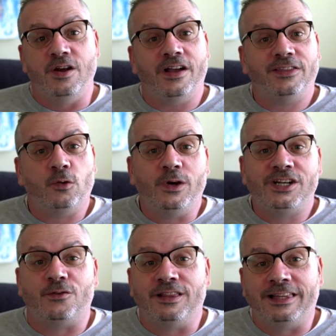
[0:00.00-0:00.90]
not the
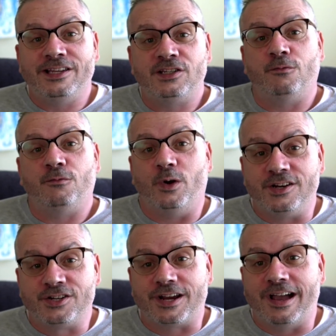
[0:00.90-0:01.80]
least of
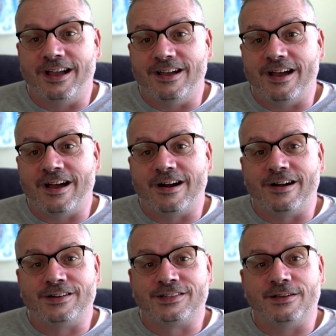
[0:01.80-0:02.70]
which
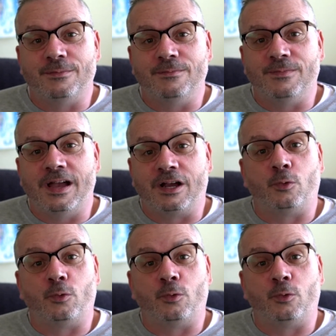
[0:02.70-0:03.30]
are some